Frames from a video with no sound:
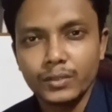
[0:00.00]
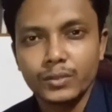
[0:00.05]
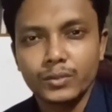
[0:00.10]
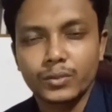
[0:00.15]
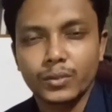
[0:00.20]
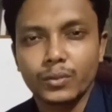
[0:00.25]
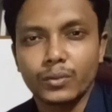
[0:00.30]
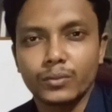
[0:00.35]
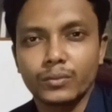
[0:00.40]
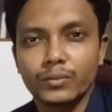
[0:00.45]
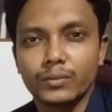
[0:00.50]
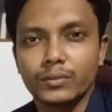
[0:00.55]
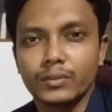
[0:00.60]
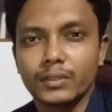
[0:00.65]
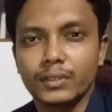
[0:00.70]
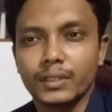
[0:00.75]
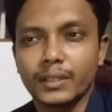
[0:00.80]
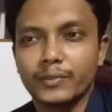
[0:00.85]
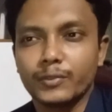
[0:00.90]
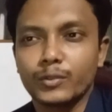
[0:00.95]
So
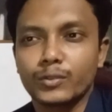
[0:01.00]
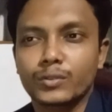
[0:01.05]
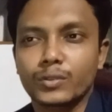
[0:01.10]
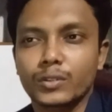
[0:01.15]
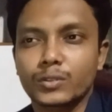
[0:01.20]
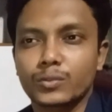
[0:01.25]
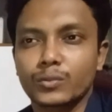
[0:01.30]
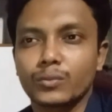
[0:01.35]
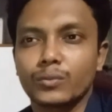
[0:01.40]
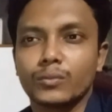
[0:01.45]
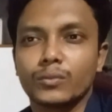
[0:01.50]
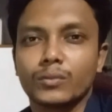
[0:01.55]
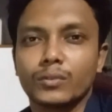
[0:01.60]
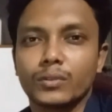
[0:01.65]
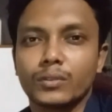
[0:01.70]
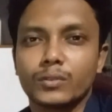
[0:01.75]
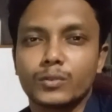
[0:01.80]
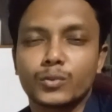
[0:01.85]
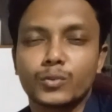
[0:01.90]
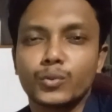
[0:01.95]
if you toss
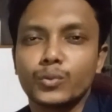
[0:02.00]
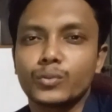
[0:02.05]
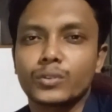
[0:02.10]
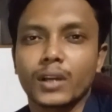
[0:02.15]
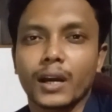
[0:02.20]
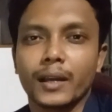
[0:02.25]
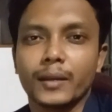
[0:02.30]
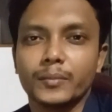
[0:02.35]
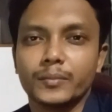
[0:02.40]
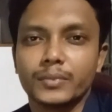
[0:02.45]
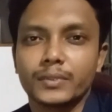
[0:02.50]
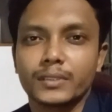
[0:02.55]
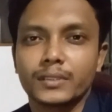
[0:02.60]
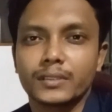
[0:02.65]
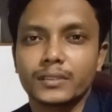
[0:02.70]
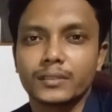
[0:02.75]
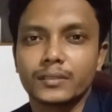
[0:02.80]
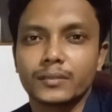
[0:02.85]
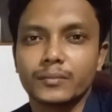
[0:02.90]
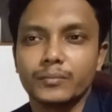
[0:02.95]
2
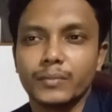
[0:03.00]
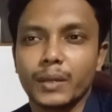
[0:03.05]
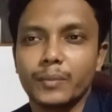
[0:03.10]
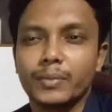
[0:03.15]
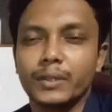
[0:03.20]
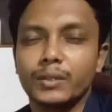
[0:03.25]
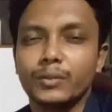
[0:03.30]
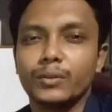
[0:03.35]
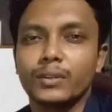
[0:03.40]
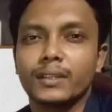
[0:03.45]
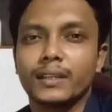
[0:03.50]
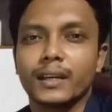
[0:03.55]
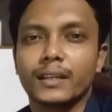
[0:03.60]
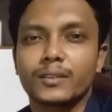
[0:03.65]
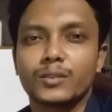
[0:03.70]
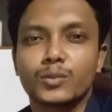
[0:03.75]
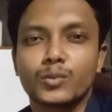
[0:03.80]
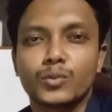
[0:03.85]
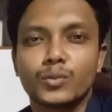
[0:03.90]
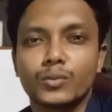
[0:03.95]
times, maybe you will
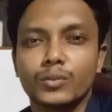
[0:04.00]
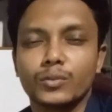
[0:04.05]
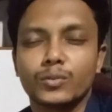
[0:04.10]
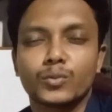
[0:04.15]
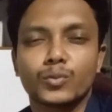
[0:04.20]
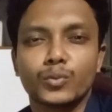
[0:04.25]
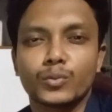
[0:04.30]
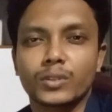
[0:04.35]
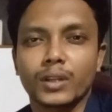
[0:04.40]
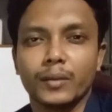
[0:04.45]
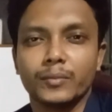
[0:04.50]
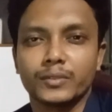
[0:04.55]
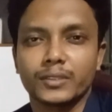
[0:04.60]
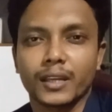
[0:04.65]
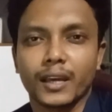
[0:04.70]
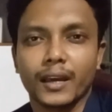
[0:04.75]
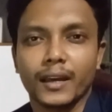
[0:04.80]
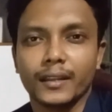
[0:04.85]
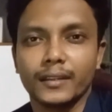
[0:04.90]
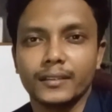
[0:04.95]
get 2 times
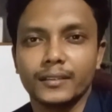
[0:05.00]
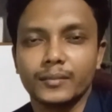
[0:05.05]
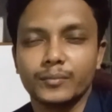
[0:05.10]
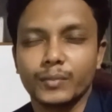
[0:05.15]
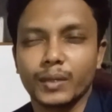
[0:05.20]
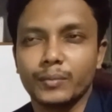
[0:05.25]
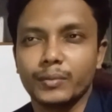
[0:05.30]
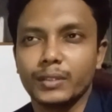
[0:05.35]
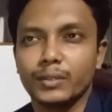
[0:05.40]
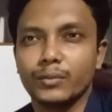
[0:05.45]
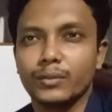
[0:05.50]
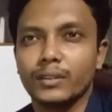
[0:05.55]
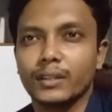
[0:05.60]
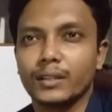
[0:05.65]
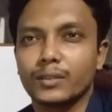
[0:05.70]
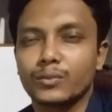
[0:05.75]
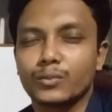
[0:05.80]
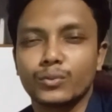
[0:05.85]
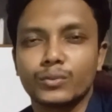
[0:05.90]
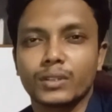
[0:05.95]
head, maybe you will
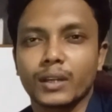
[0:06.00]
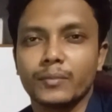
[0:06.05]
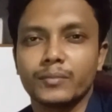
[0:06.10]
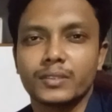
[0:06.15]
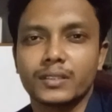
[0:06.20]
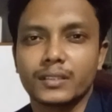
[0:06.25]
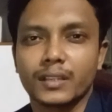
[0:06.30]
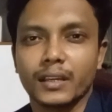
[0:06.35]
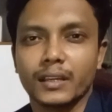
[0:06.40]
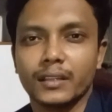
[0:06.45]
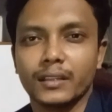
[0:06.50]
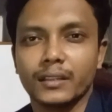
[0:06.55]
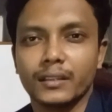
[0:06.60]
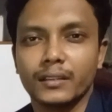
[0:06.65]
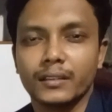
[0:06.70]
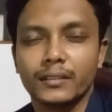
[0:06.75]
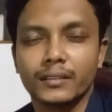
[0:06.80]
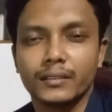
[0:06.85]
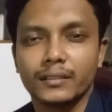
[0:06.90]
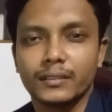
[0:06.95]
get 2 times tail.
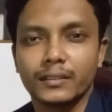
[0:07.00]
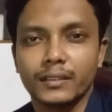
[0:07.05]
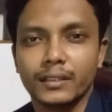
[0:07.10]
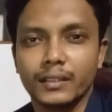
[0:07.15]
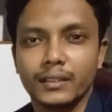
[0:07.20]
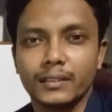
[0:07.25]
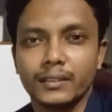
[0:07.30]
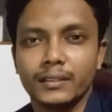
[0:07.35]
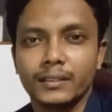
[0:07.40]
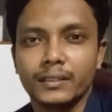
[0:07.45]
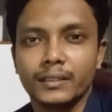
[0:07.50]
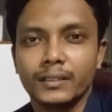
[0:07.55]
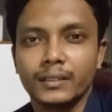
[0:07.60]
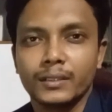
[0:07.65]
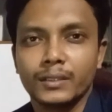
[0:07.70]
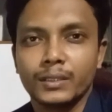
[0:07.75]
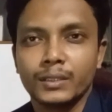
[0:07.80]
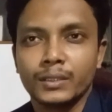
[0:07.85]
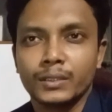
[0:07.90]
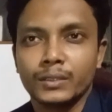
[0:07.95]
Yeah.
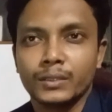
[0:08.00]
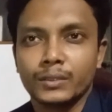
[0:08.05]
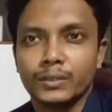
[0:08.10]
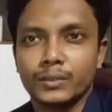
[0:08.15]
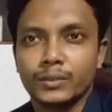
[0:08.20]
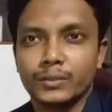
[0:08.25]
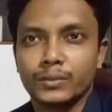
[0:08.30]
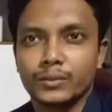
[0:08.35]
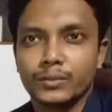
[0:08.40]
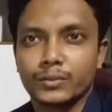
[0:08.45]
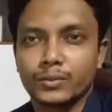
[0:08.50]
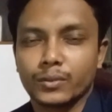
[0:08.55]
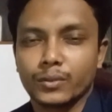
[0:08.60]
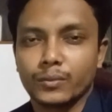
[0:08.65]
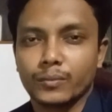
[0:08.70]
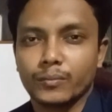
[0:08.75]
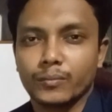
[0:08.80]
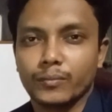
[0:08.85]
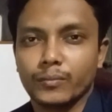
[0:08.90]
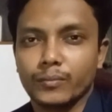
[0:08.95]

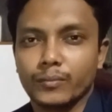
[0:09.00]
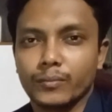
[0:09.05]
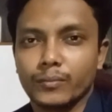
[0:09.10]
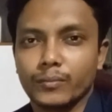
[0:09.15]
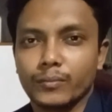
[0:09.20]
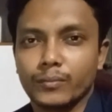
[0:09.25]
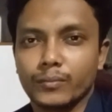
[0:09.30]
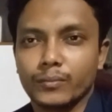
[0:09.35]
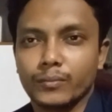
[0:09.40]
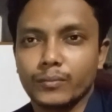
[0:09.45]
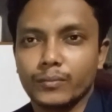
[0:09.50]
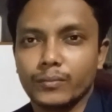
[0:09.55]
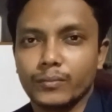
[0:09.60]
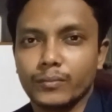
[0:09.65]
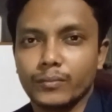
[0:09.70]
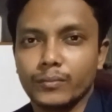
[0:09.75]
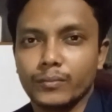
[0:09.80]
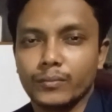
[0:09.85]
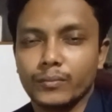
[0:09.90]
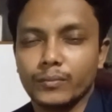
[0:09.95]
So
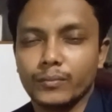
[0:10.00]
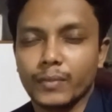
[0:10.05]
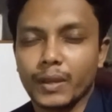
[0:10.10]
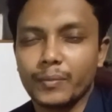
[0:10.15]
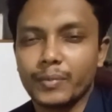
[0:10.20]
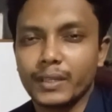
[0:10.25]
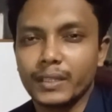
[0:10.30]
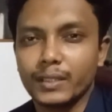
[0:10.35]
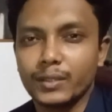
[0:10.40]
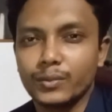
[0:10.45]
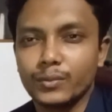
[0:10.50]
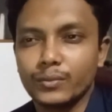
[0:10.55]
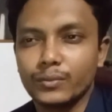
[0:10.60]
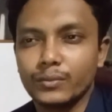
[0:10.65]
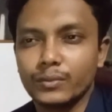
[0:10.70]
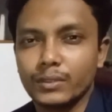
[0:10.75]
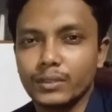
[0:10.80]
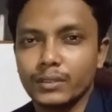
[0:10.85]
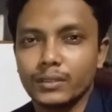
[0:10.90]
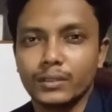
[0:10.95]
maybe you
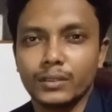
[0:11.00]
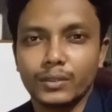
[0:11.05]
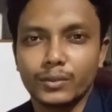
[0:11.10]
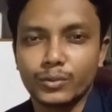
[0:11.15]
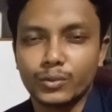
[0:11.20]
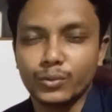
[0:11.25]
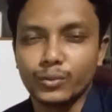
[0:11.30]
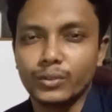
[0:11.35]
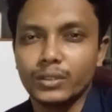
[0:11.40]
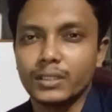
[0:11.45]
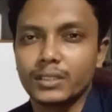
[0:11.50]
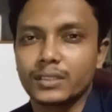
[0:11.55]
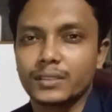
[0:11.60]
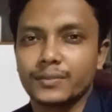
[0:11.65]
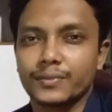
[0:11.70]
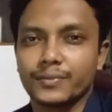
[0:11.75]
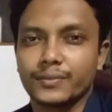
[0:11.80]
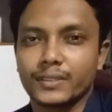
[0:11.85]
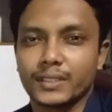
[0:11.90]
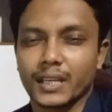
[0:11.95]
do
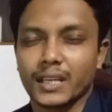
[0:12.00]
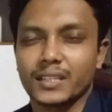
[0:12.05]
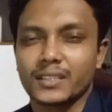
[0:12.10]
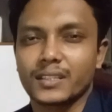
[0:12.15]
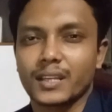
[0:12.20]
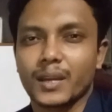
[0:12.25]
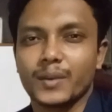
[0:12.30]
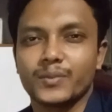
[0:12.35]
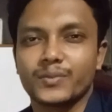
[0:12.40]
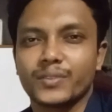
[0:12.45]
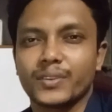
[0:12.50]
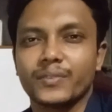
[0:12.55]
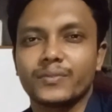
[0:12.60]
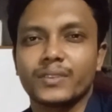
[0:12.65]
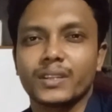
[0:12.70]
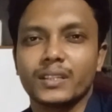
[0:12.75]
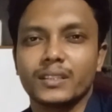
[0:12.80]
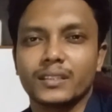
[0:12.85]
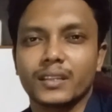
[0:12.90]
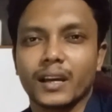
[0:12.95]
this 10 times,
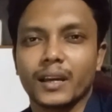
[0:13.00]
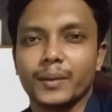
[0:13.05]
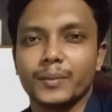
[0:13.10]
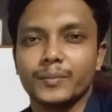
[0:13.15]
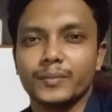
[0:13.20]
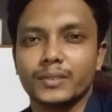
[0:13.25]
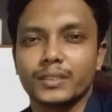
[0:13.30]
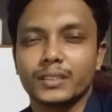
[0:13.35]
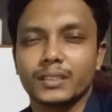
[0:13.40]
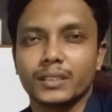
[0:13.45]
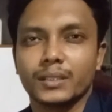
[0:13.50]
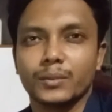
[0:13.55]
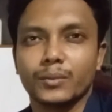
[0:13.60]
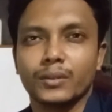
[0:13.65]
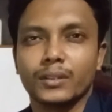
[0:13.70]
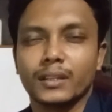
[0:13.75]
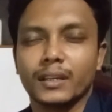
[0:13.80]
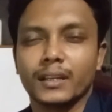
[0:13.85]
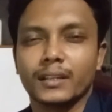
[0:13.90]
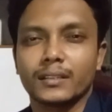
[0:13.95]
15 times, you
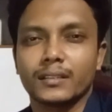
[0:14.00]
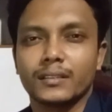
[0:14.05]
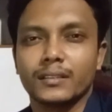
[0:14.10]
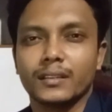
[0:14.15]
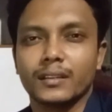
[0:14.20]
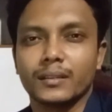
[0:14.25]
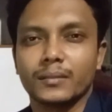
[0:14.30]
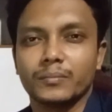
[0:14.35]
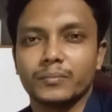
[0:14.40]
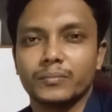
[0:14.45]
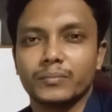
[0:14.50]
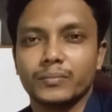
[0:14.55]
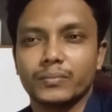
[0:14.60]
will get the